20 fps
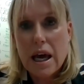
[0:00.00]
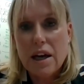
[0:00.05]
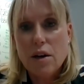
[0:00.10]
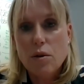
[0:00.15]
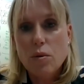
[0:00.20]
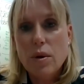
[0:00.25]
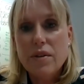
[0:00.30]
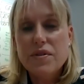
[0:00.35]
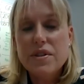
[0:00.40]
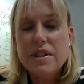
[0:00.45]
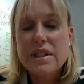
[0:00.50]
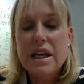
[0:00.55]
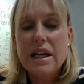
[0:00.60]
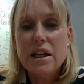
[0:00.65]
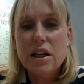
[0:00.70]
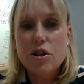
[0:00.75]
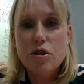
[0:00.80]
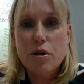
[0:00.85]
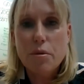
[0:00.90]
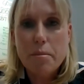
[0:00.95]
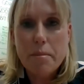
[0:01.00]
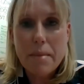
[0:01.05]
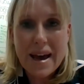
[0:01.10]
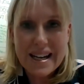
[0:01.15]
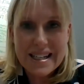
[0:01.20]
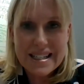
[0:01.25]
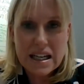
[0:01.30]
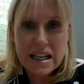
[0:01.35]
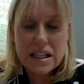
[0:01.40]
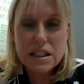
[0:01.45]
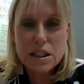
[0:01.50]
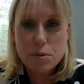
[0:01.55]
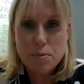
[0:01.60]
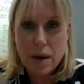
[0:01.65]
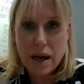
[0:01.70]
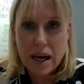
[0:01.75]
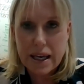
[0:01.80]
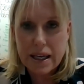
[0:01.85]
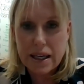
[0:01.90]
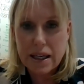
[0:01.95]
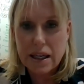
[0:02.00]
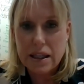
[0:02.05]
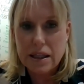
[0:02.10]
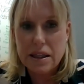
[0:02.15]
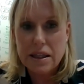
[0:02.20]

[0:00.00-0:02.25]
And we've seen a dramatic spike